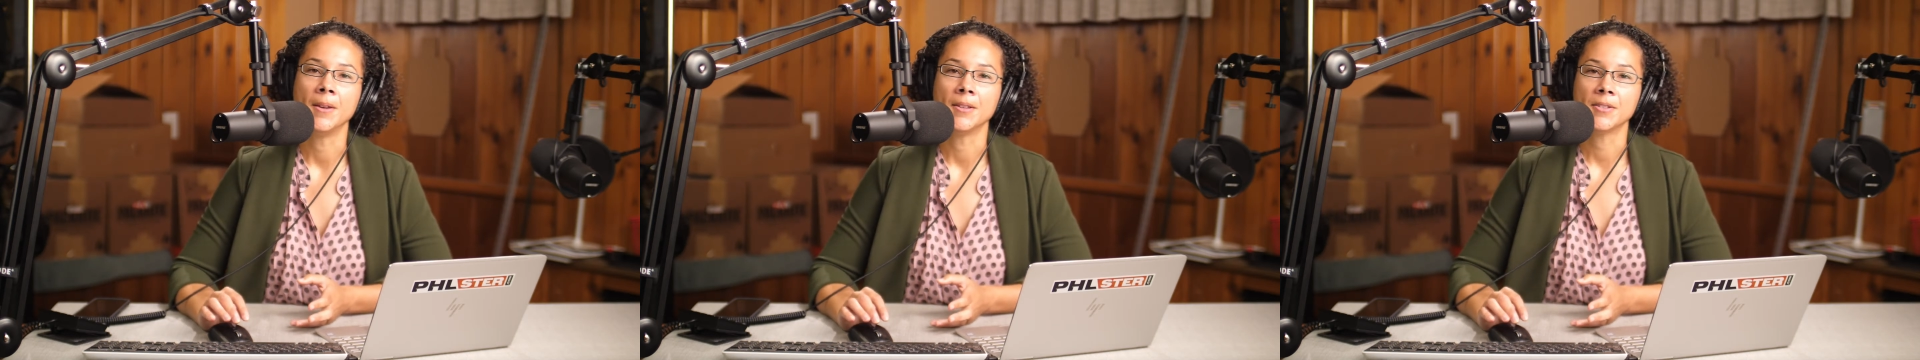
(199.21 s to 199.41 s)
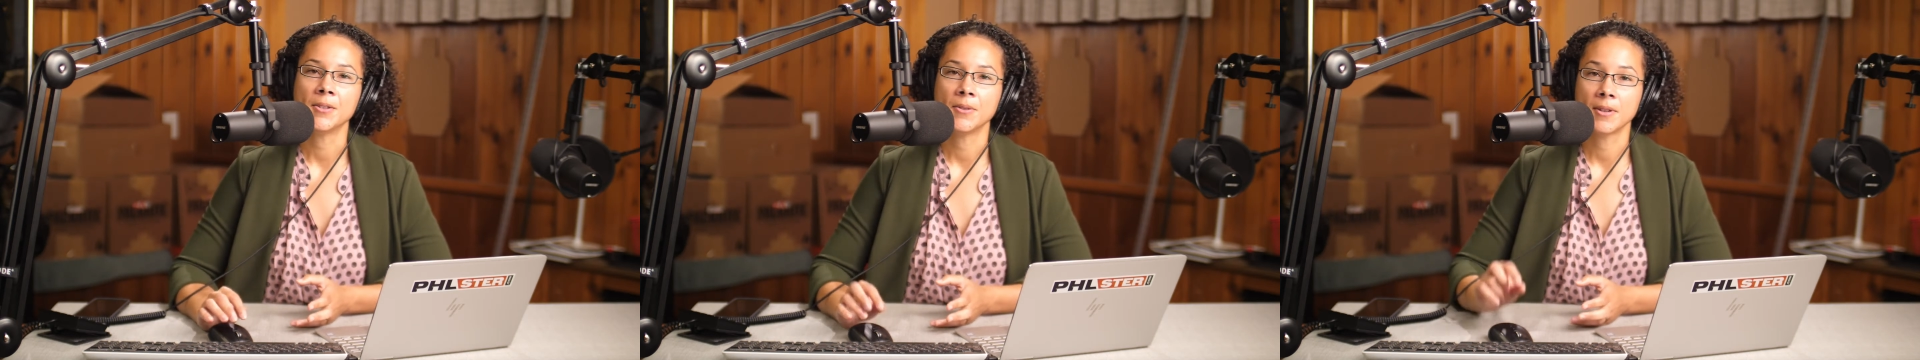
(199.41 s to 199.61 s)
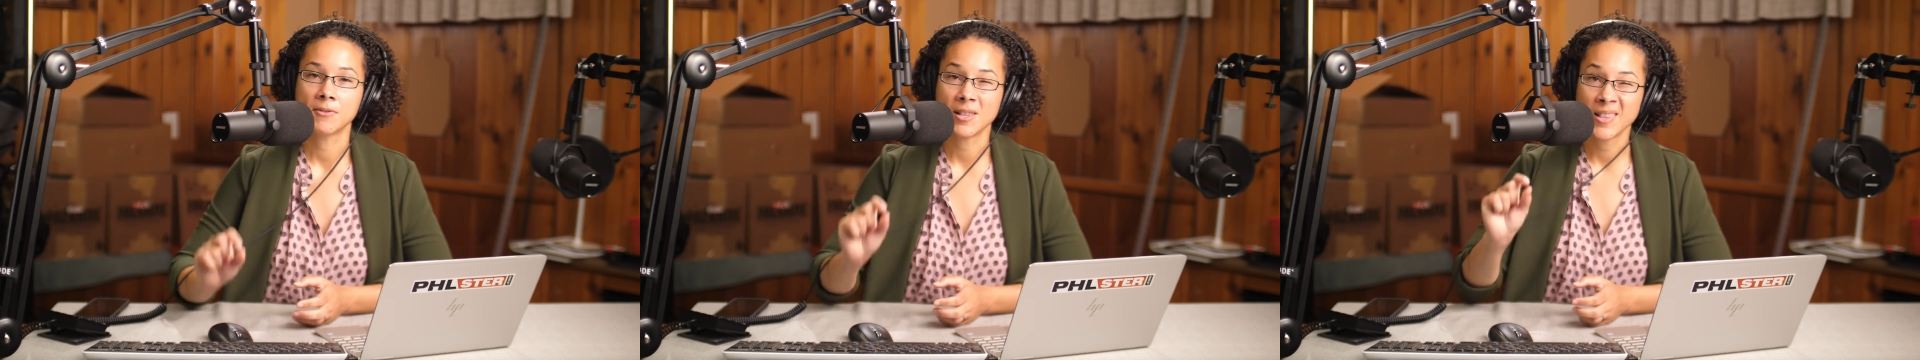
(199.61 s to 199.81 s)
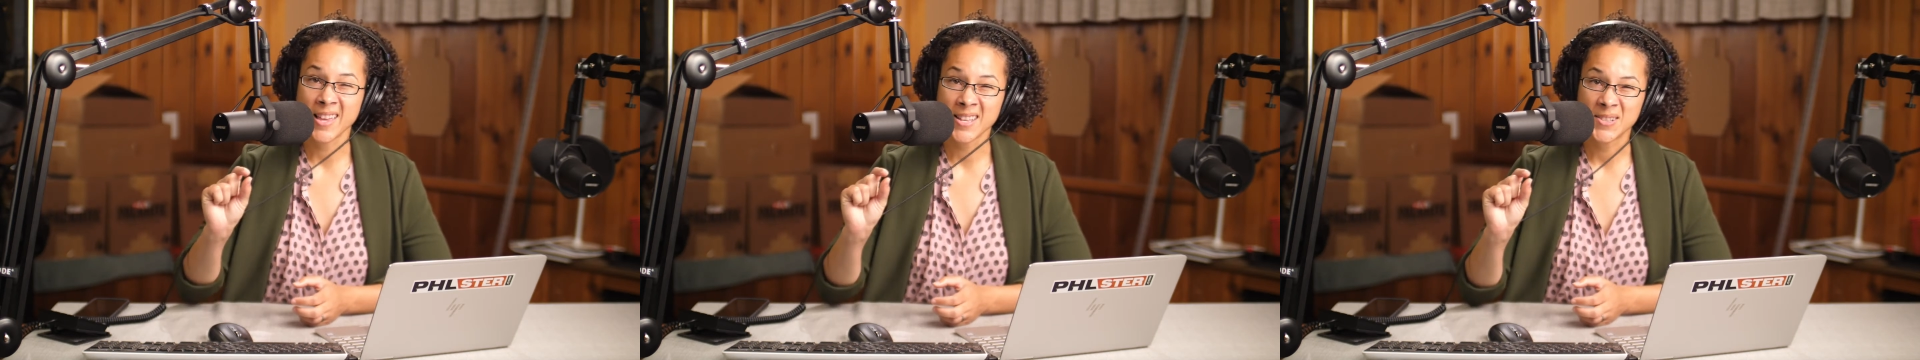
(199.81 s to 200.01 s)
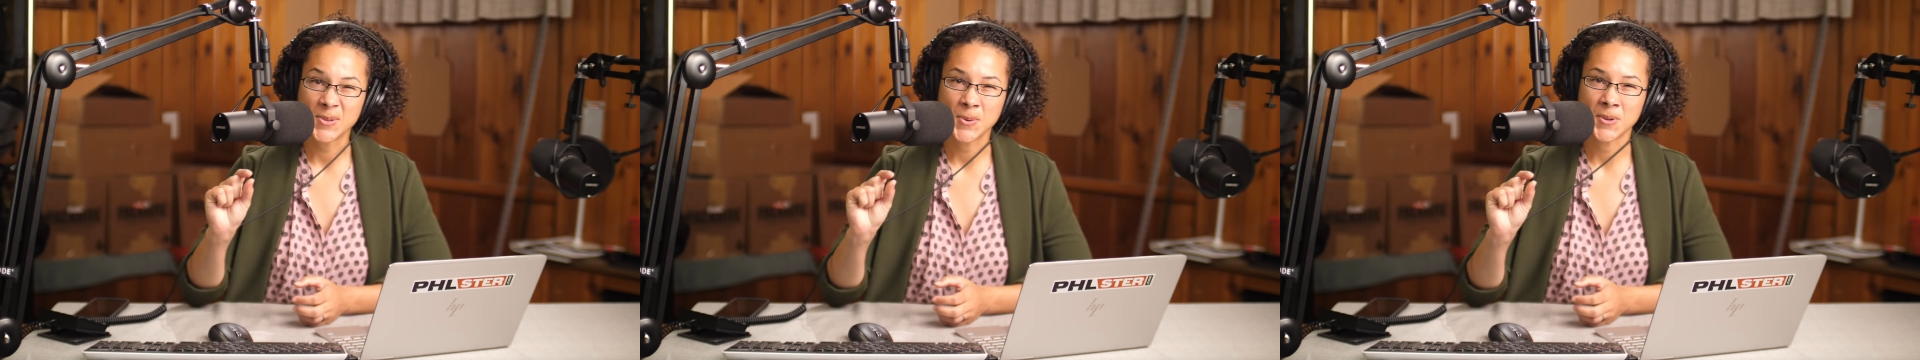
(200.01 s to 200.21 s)
So if the
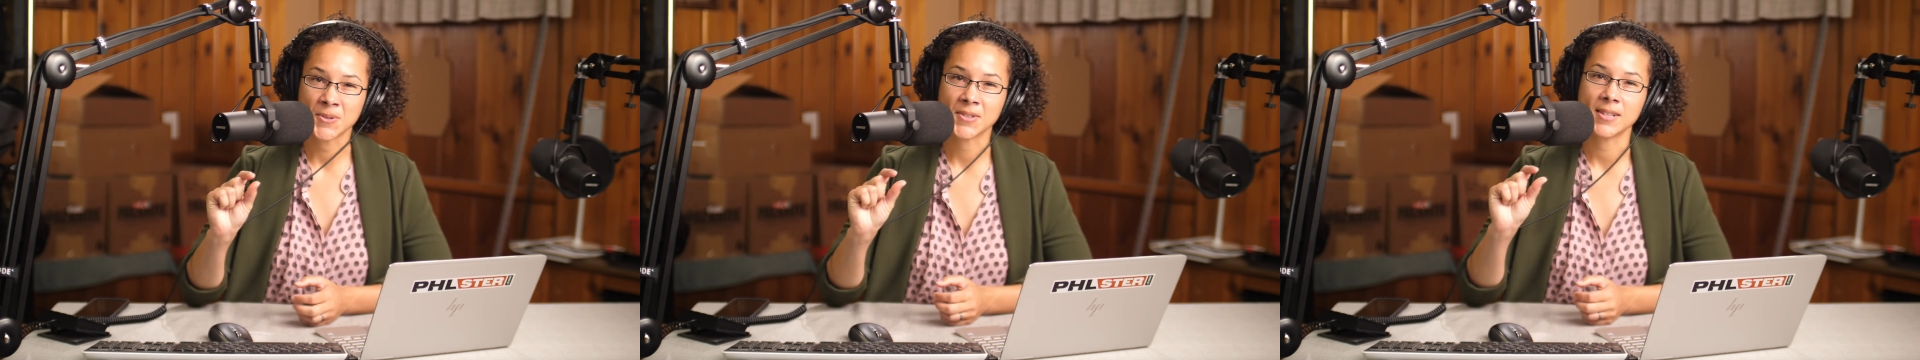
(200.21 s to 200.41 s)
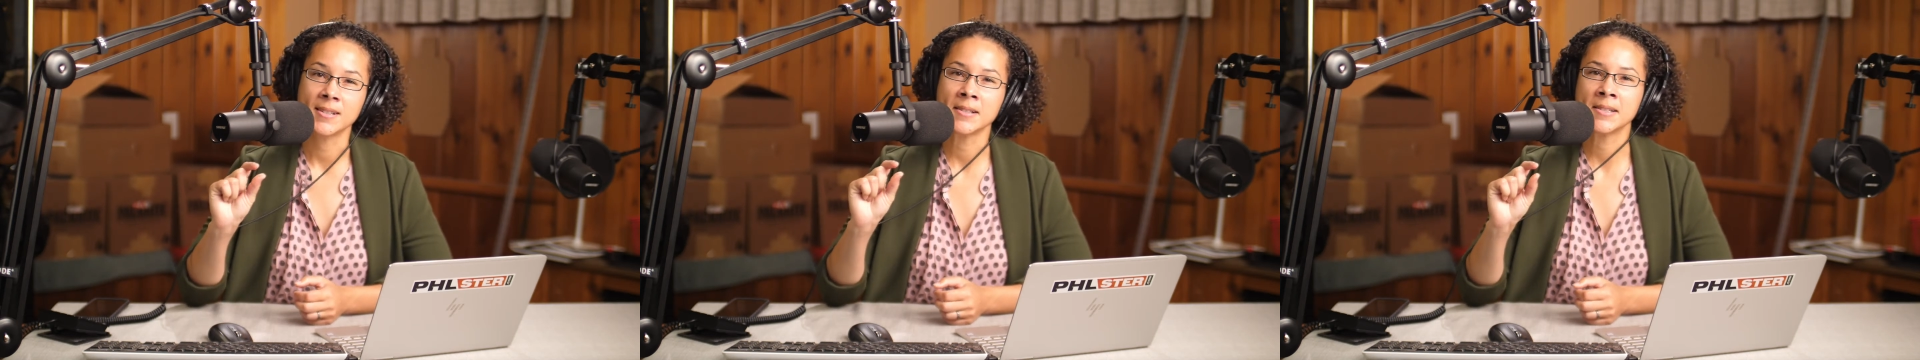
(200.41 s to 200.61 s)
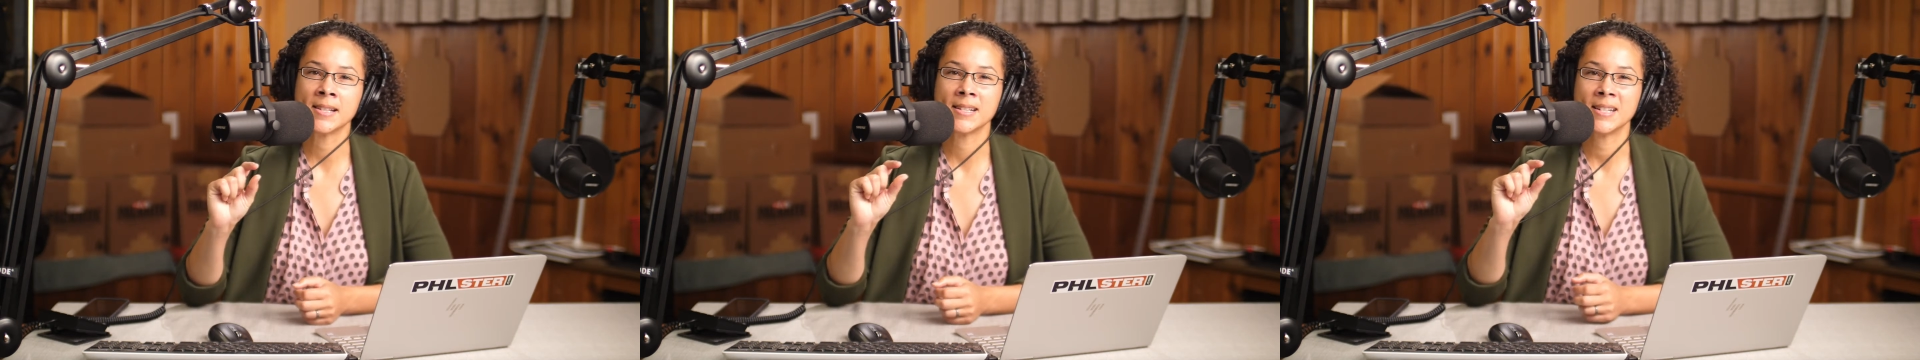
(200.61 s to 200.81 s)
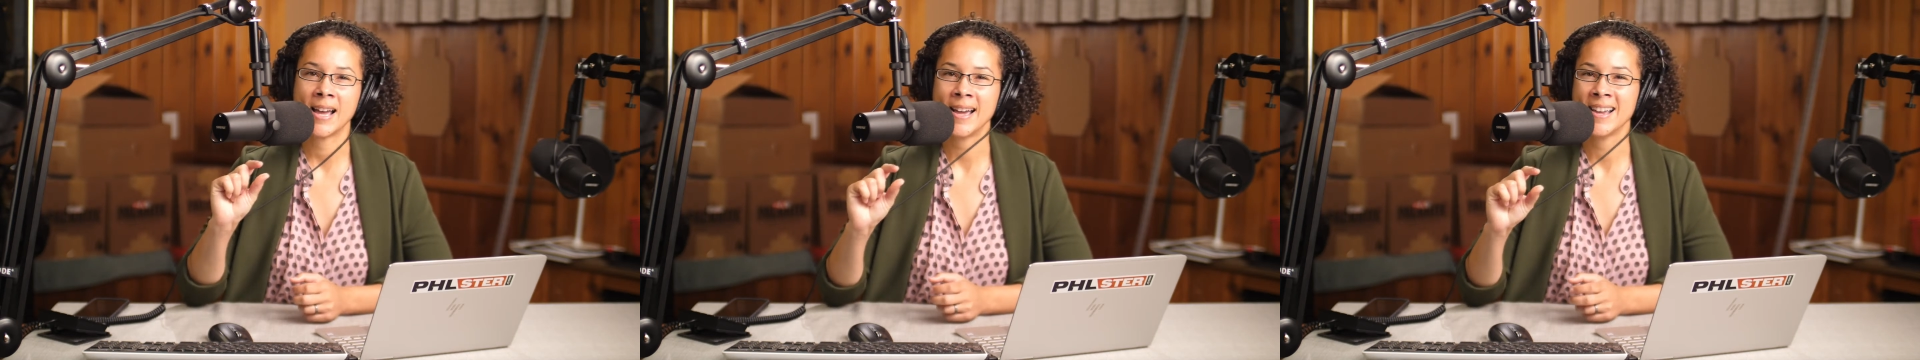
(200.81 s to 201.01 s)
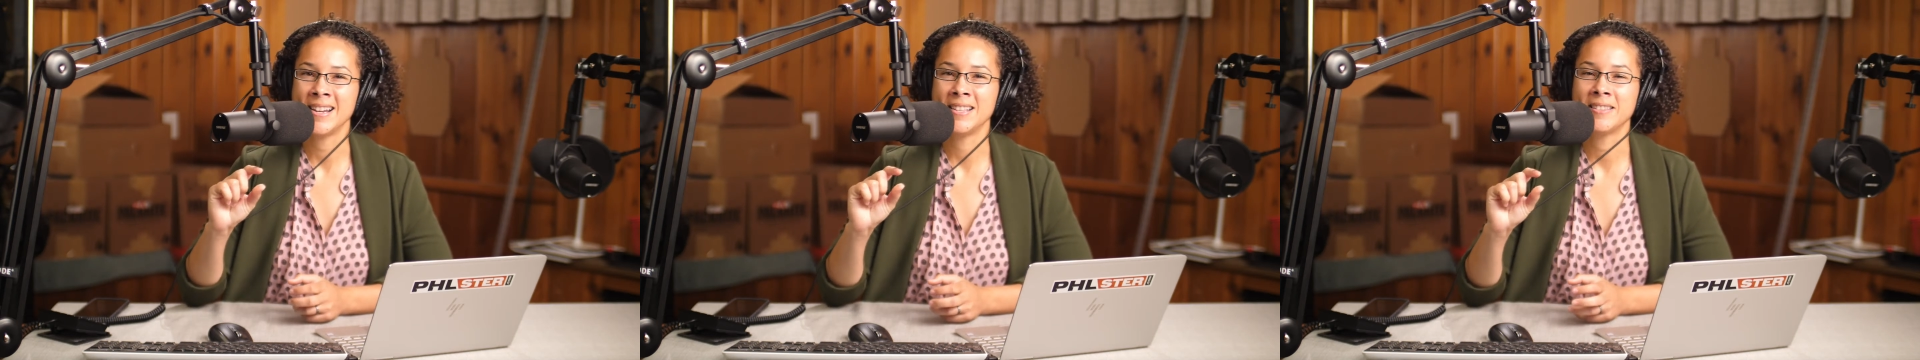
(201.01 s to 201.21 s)
light source is a
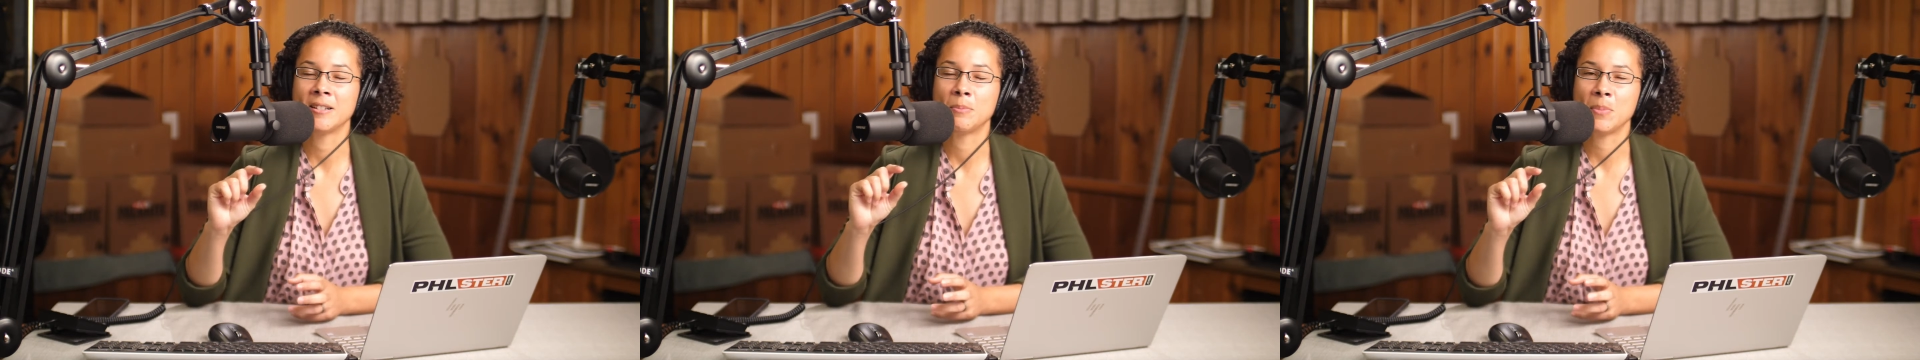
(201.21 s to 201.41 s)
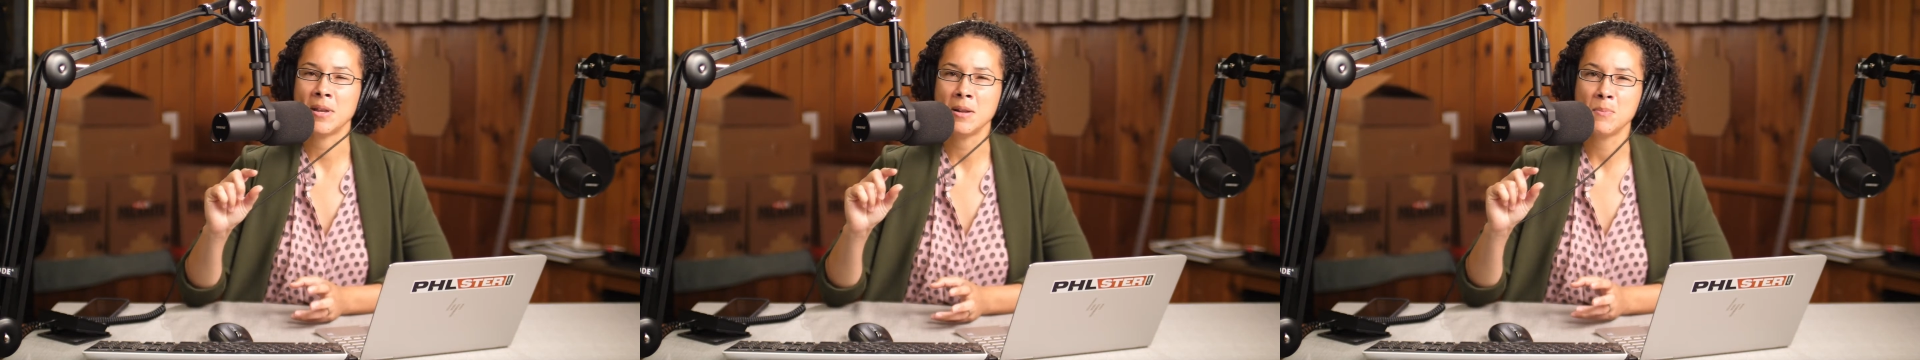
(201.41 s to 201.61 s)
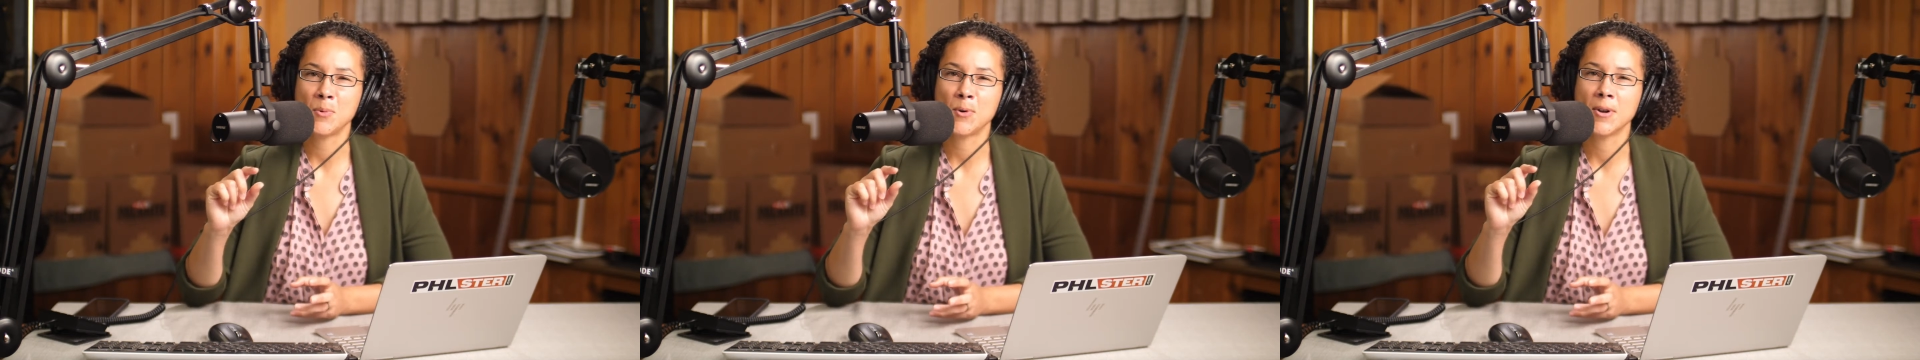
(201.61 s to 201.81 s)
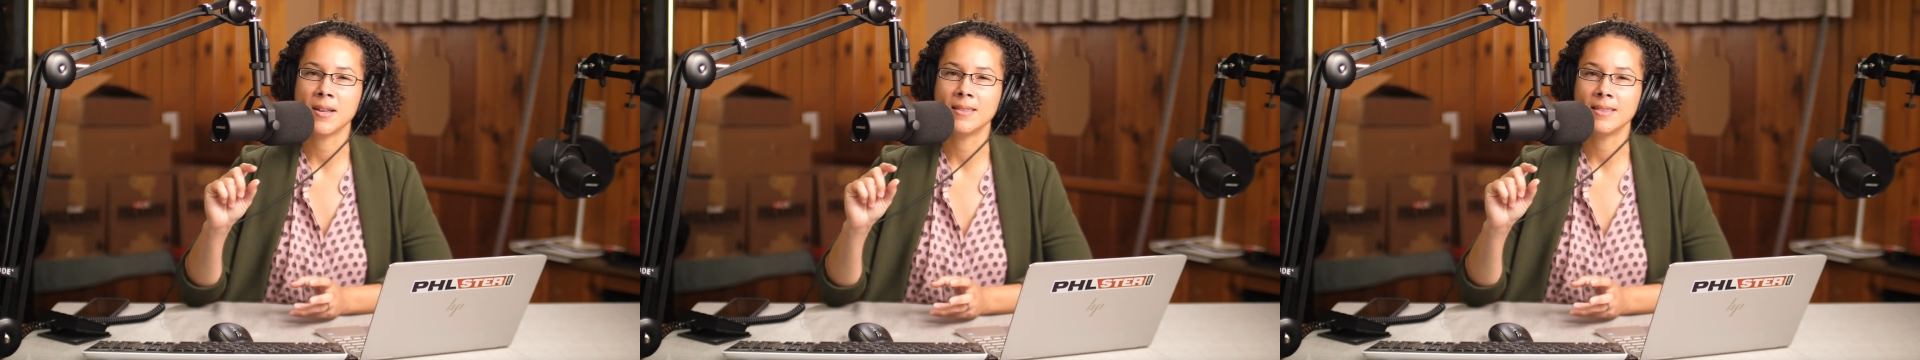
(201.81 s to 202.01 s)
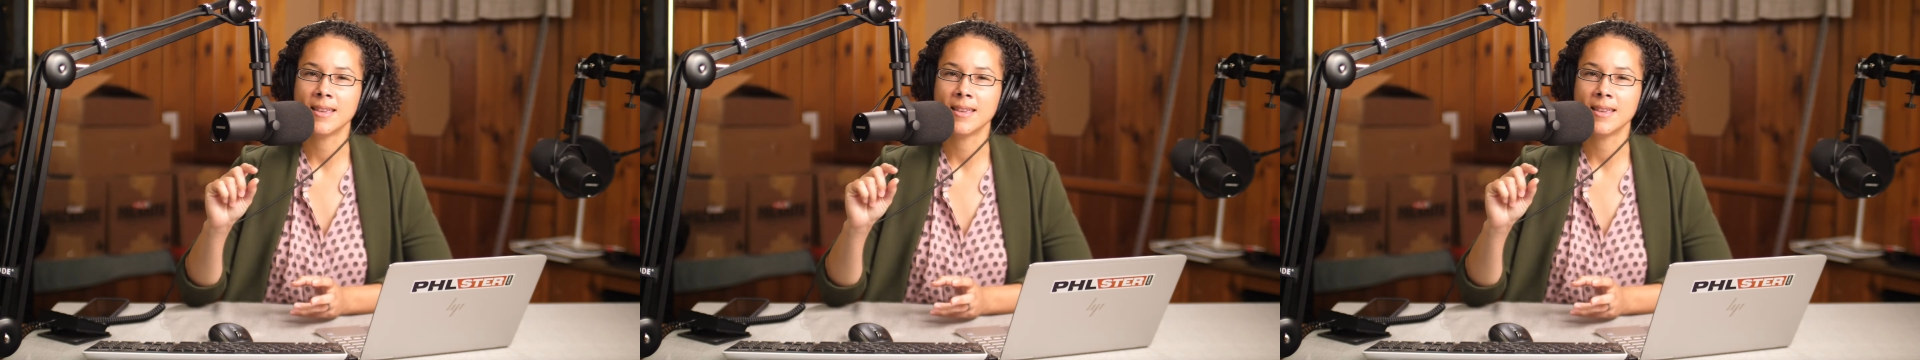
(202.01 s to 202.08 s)
tiny little pinpoint,